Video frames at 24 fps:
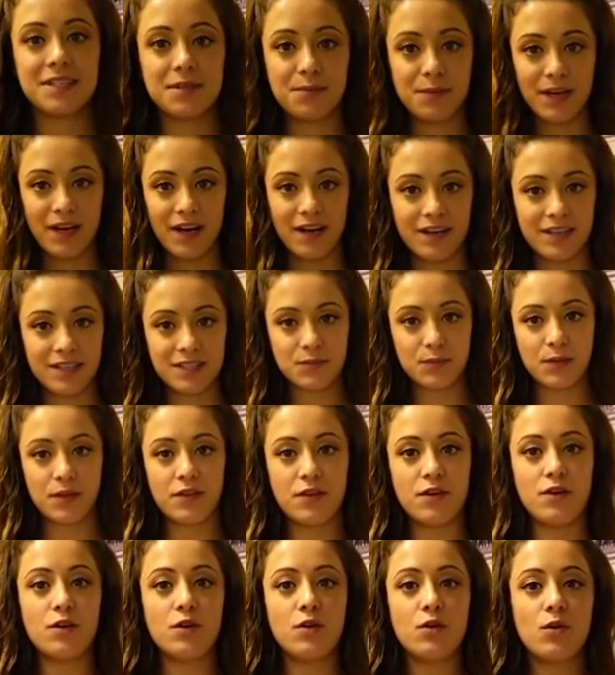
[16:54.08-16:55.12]
to be honest with
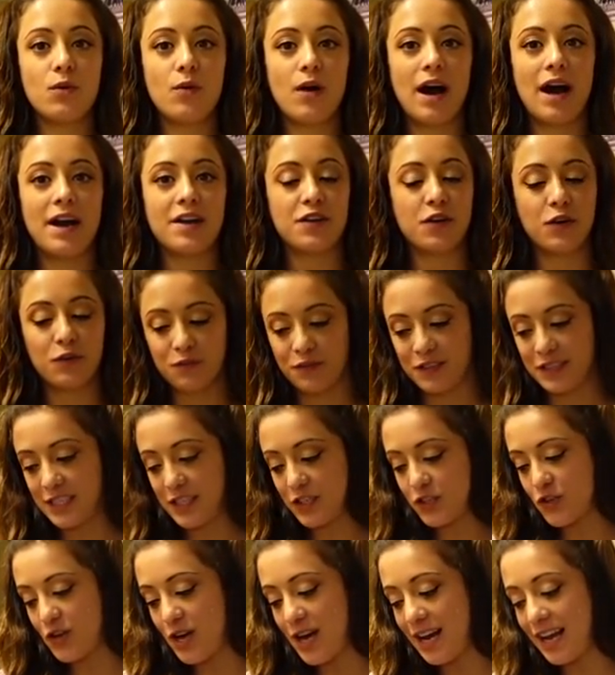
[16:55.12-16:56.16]
you, I don't feel
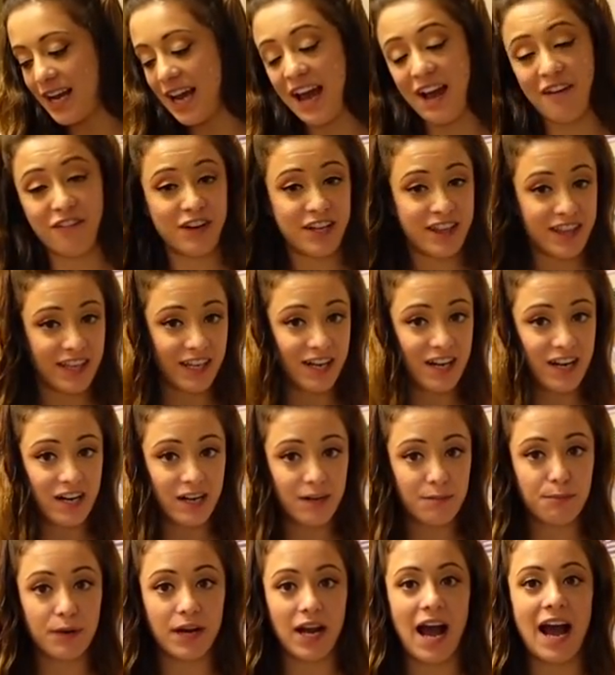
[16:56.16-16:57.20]
like trying everything
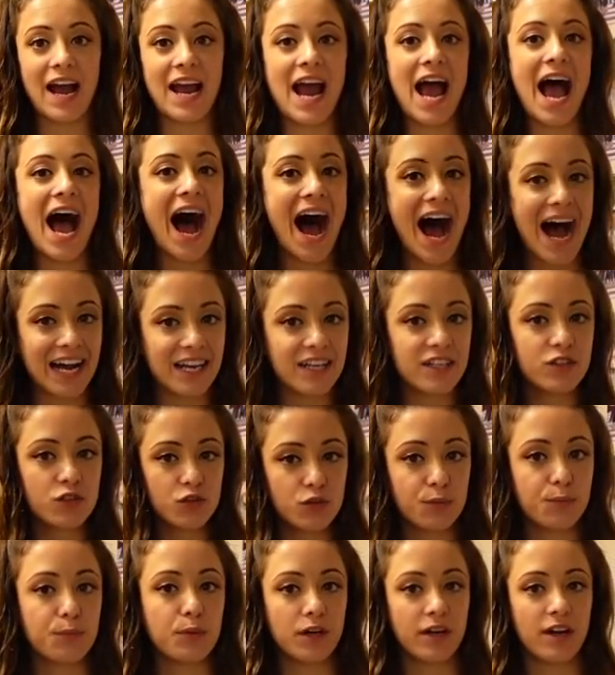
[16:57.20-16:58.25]
on, but I had
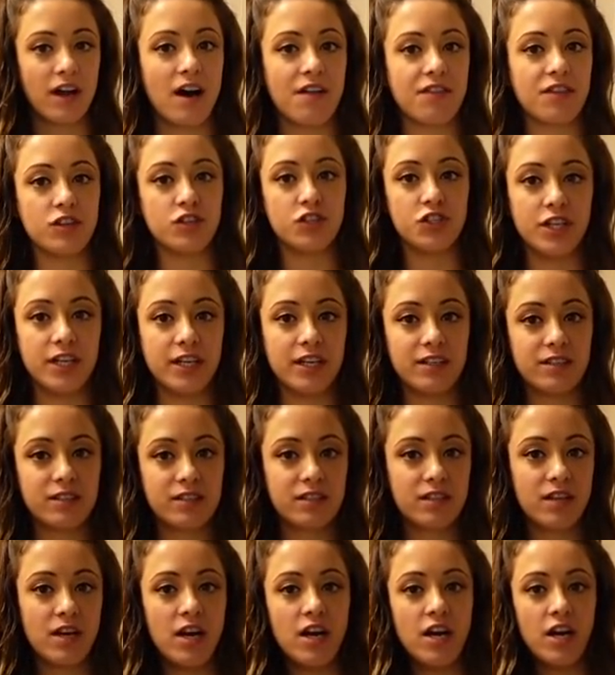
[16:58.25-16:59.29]
to put on the
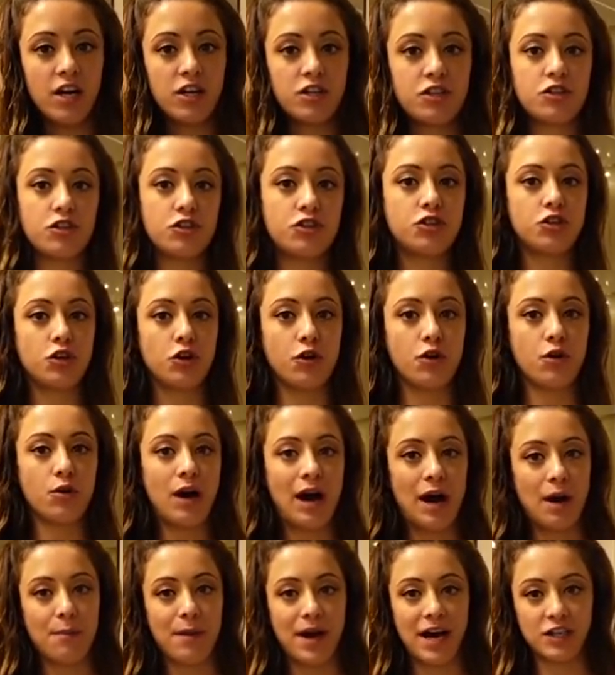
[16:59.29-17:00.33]
jeans to show you
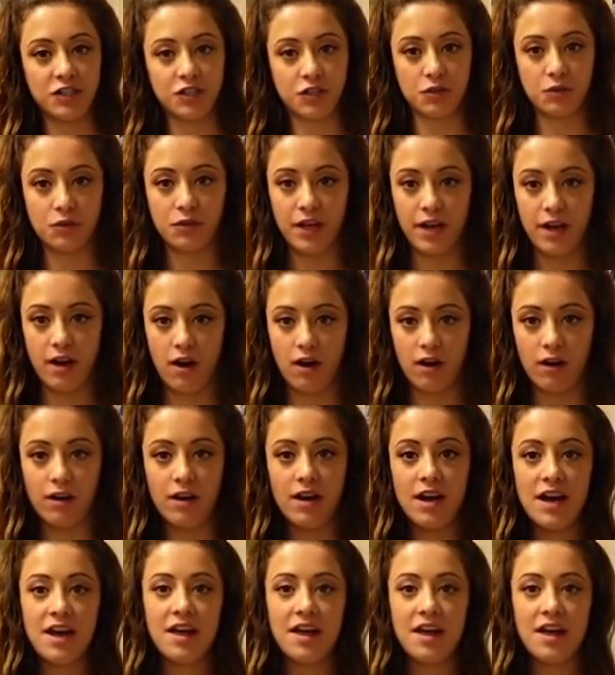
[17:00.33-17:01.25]
how magical they are.